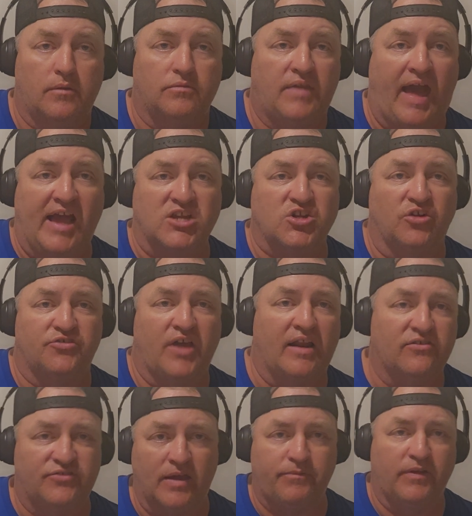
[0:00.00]
national side,
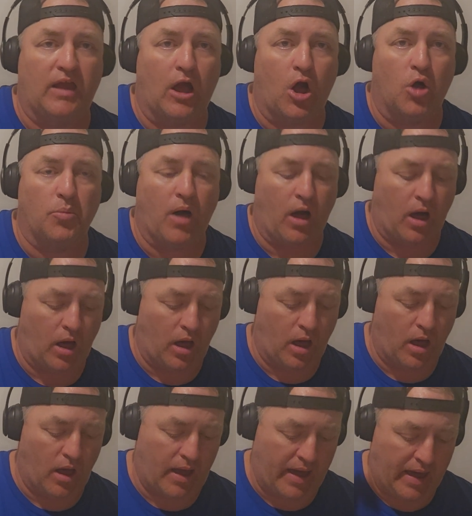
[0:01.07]
it's definitely
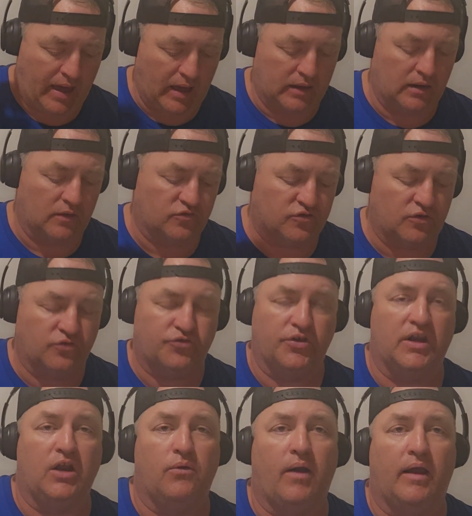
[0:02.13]
Omaha and Sioux
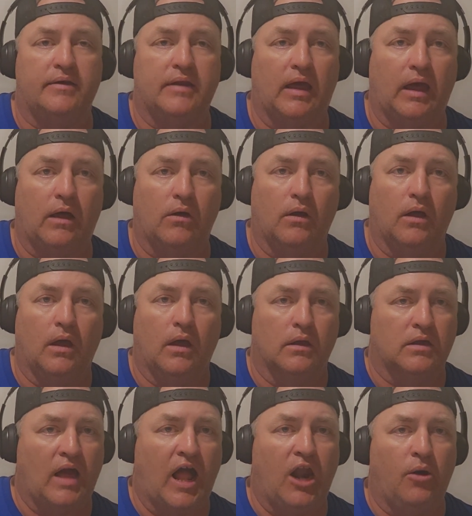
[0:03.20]
City right now.
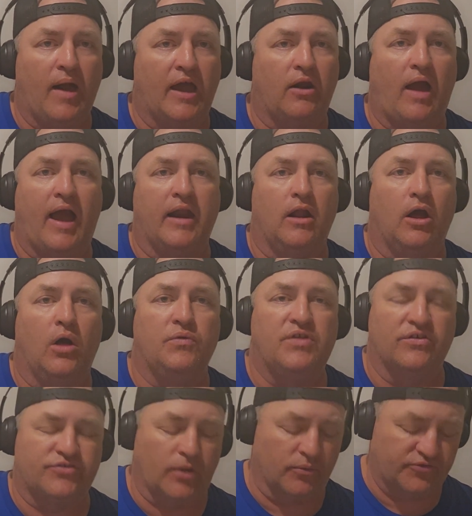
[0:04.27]
Colorado, Idaho
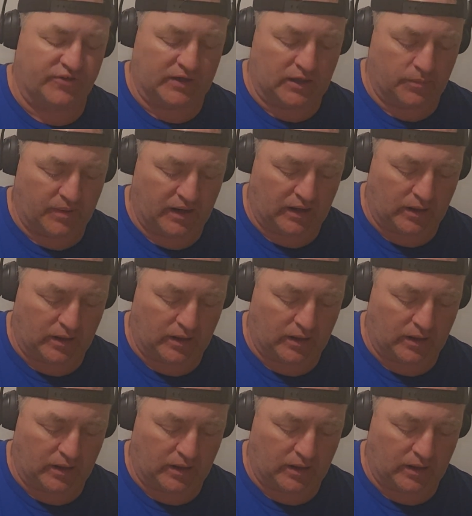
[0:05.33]
just don't seem to be